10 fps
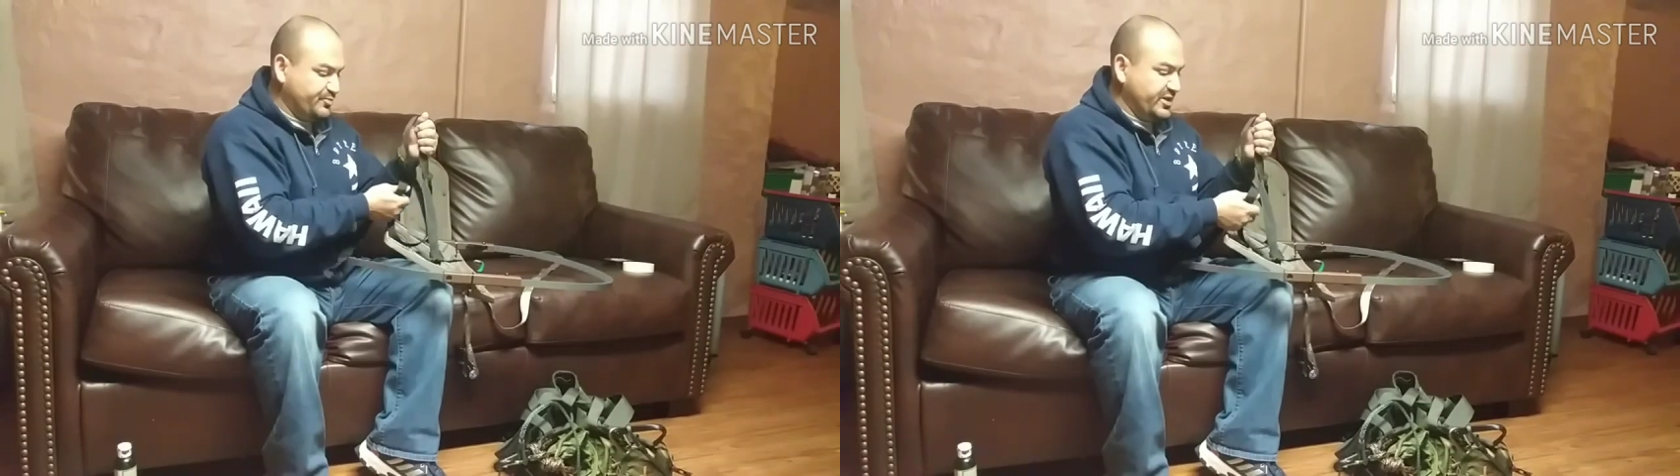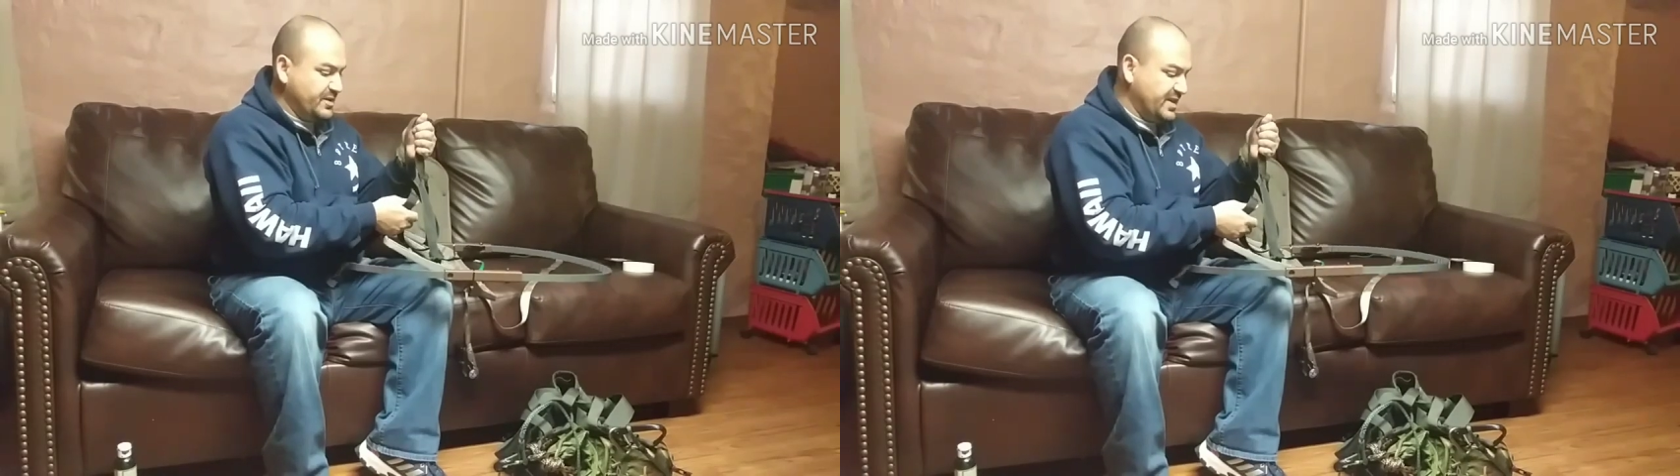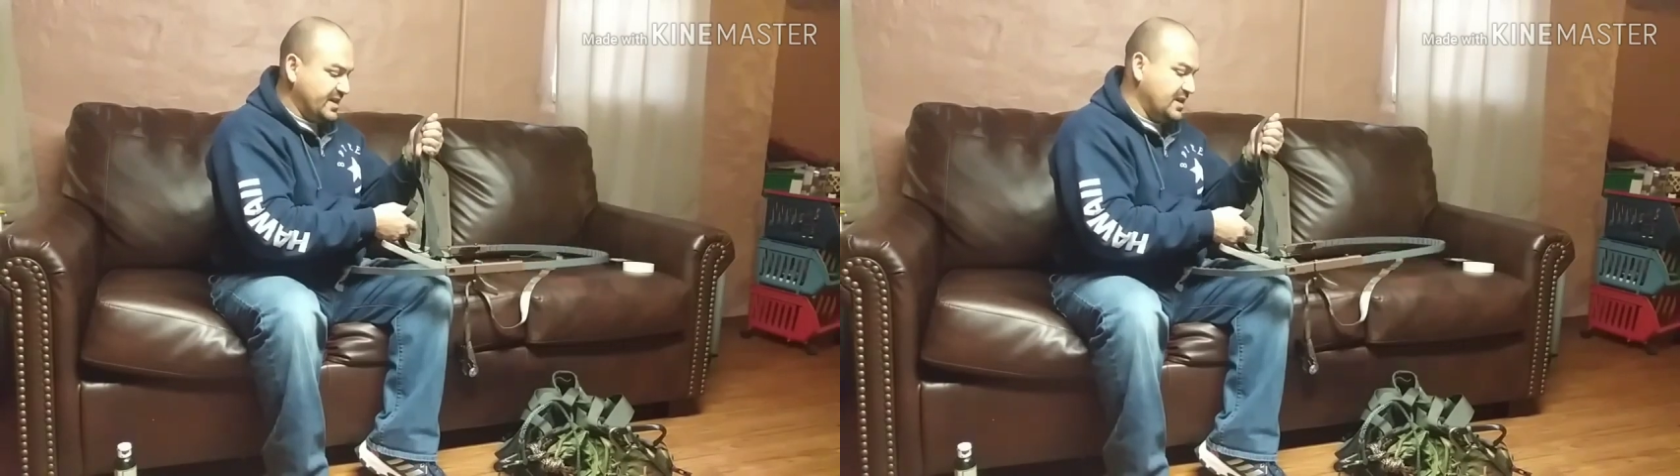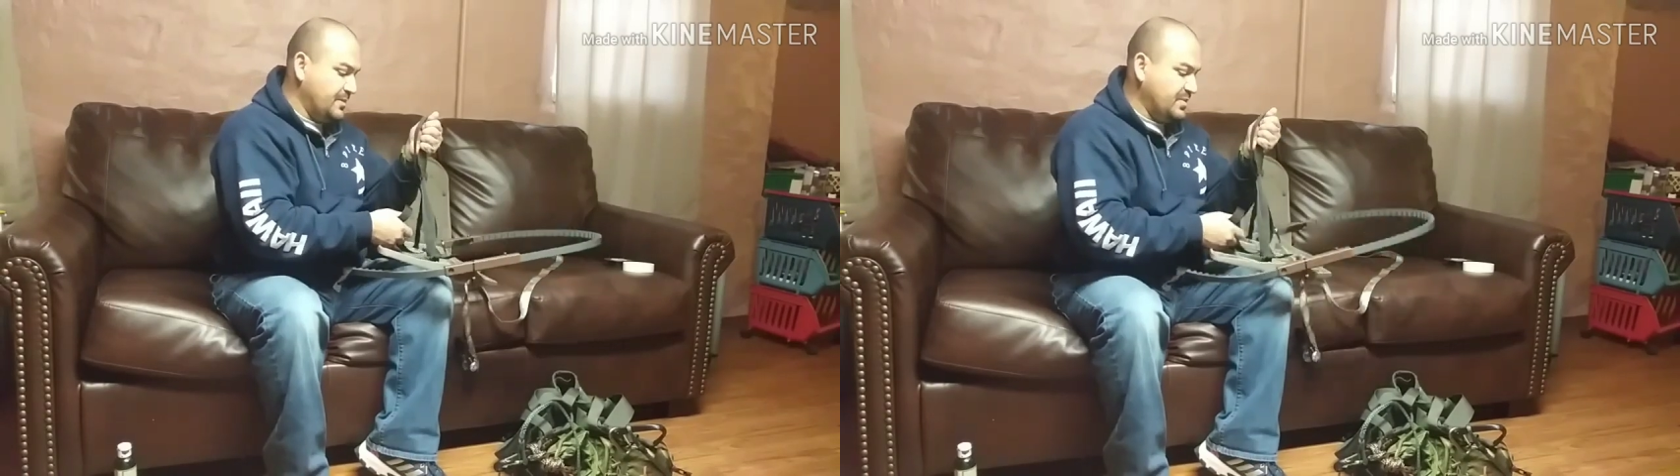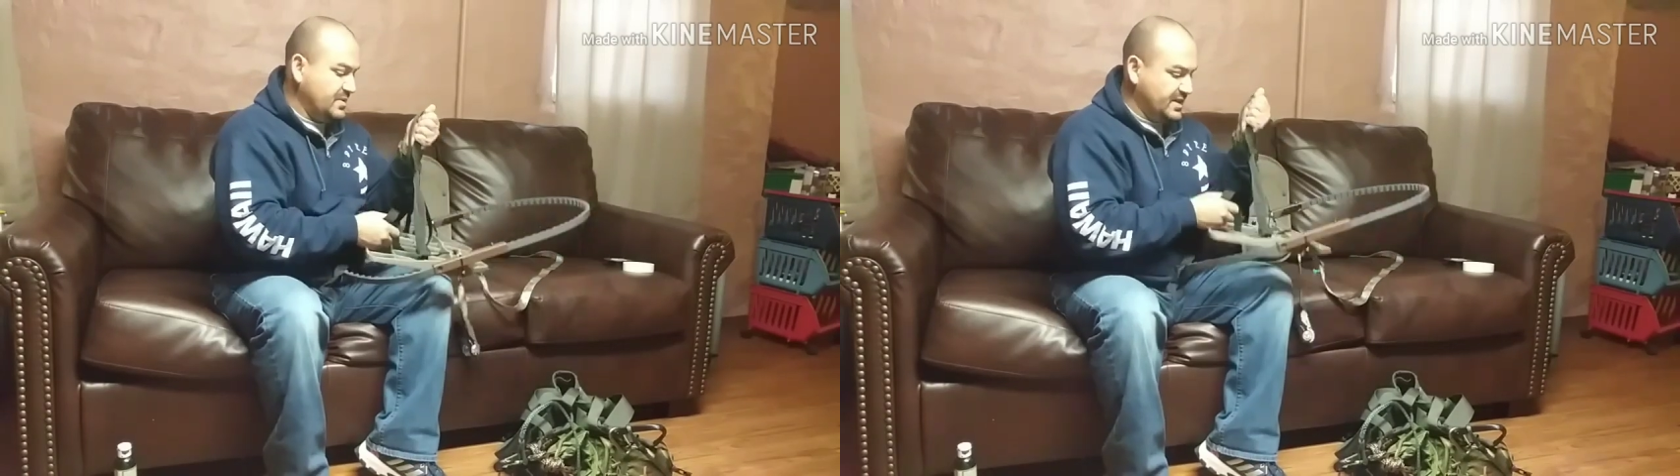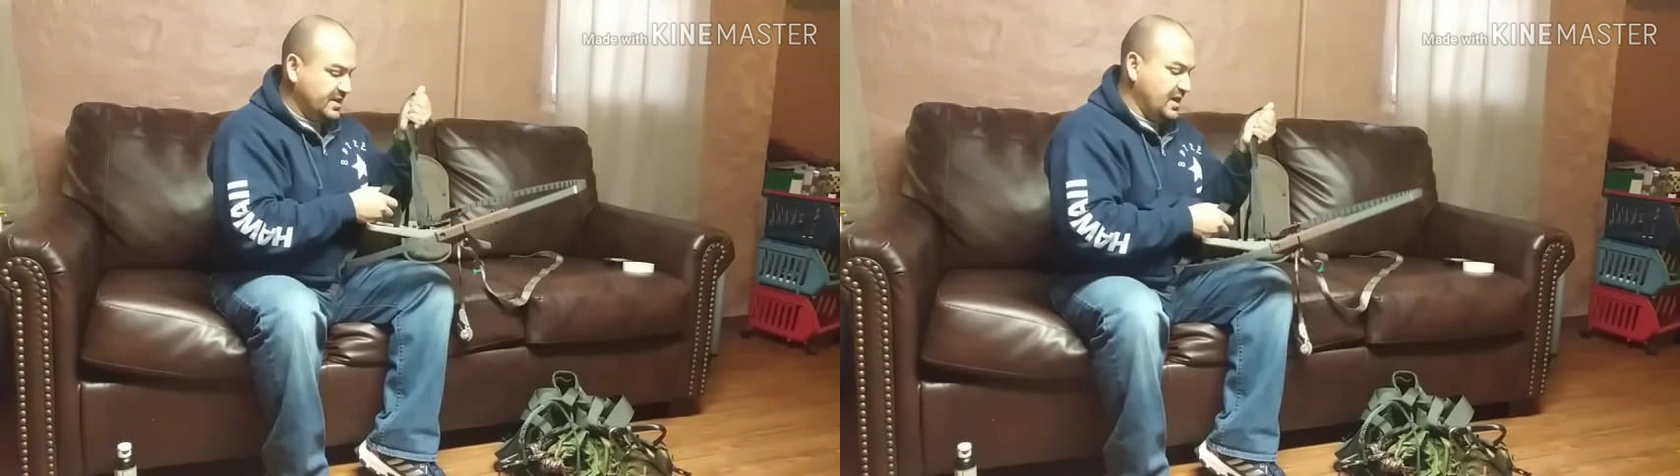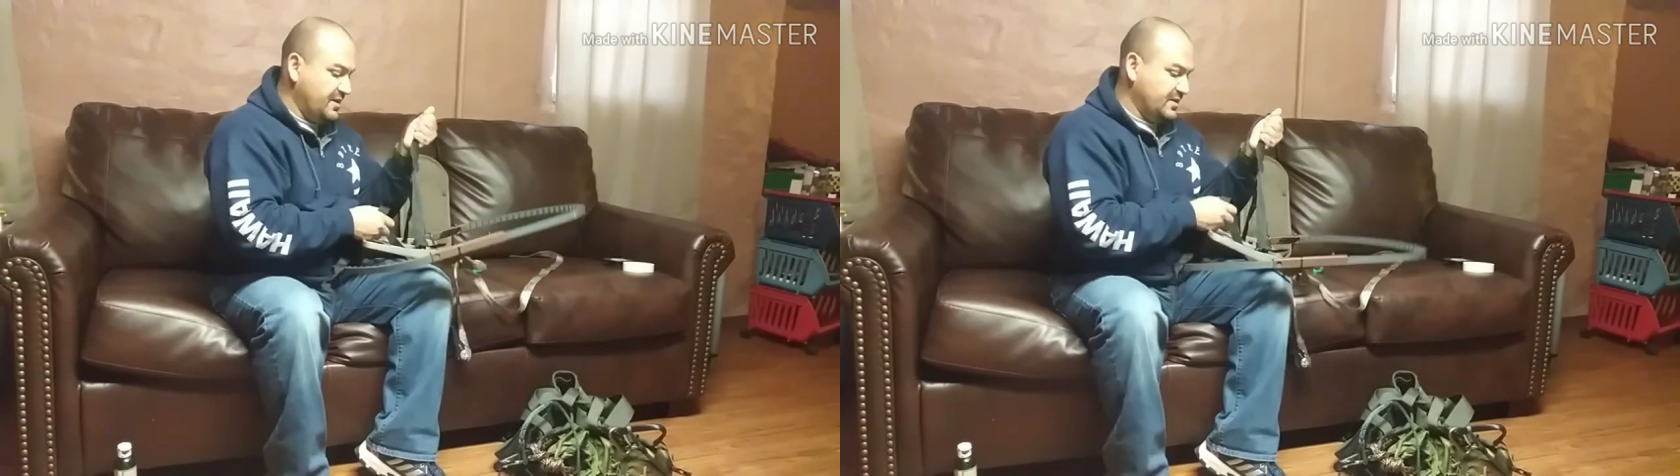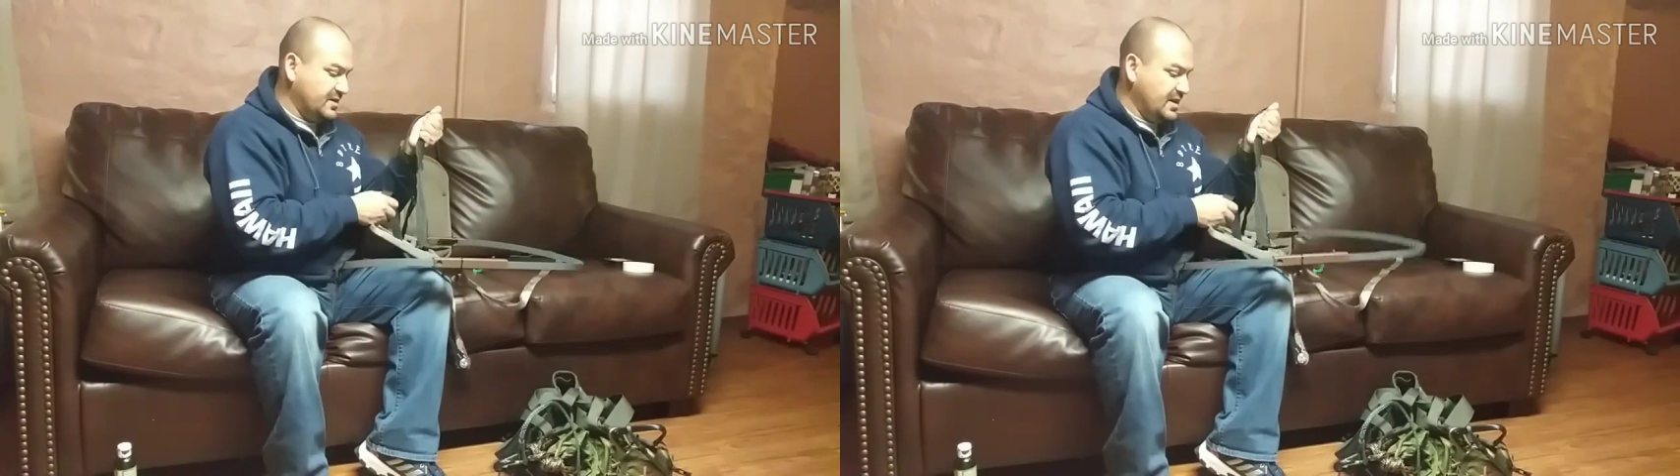bring it back up and
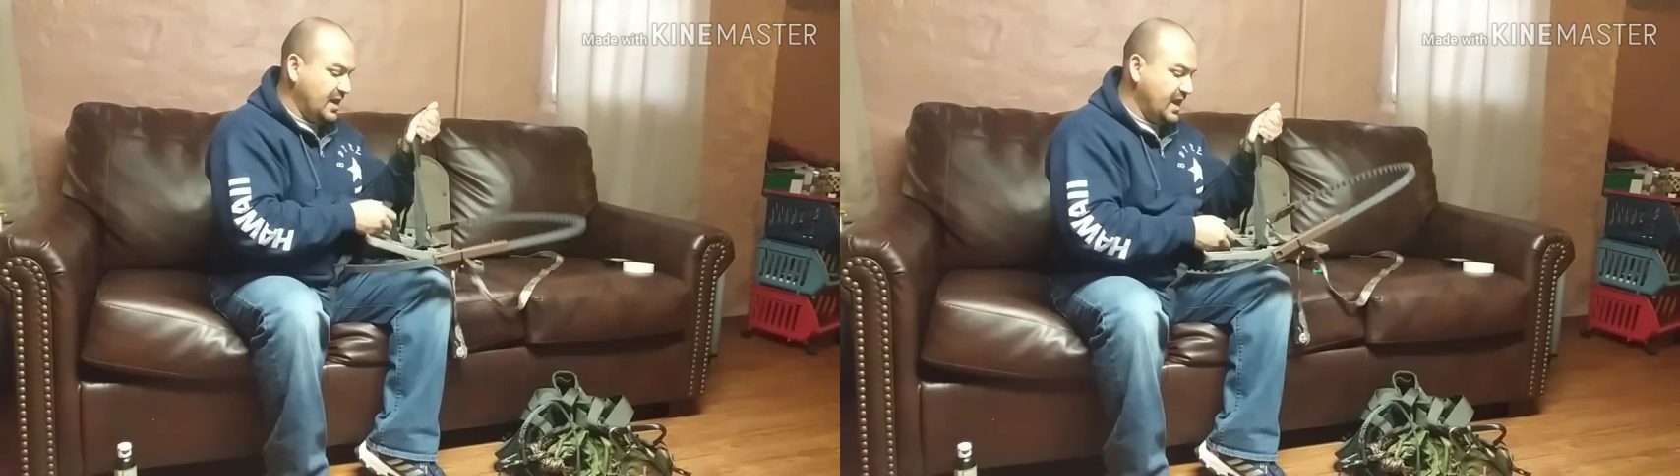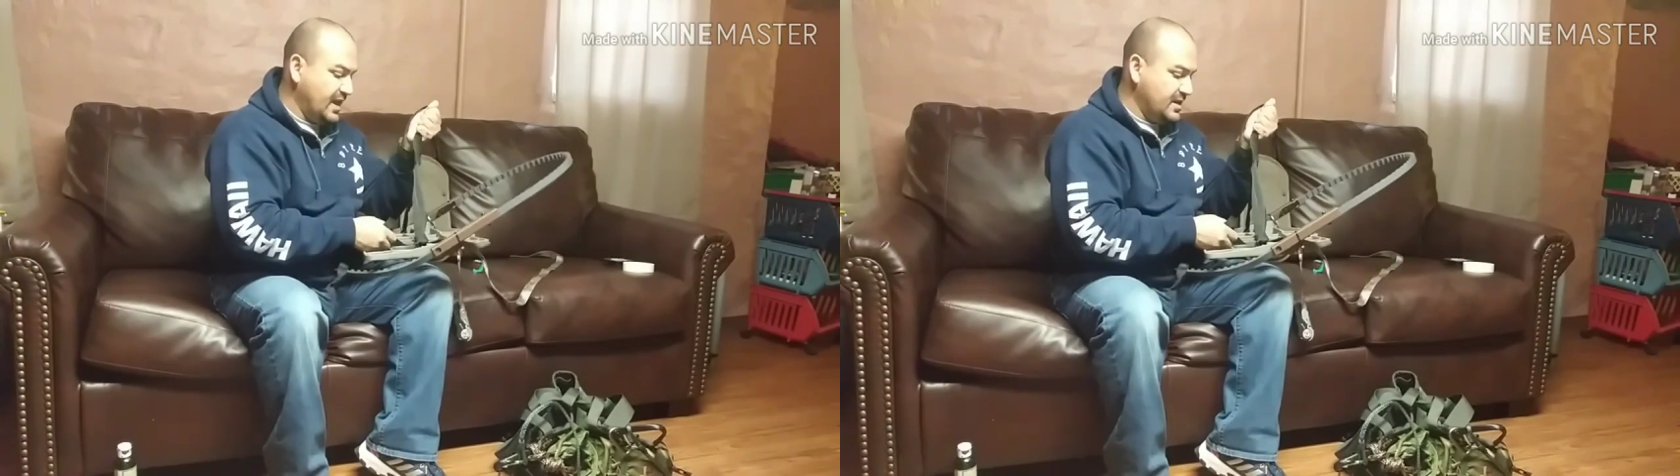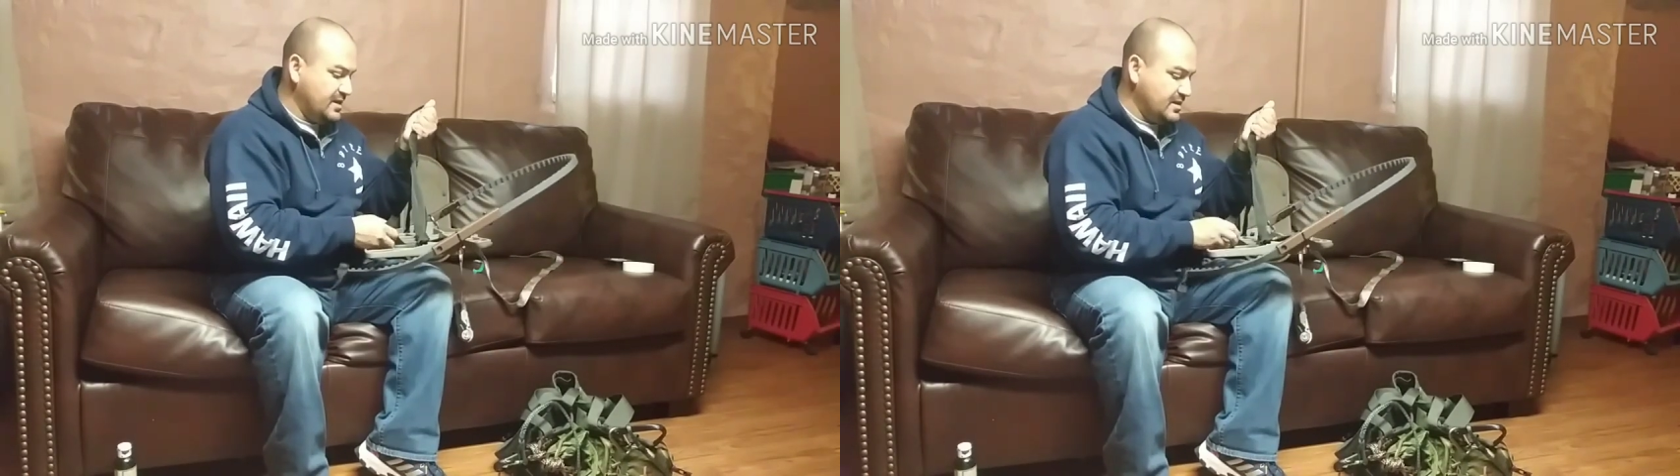have it hang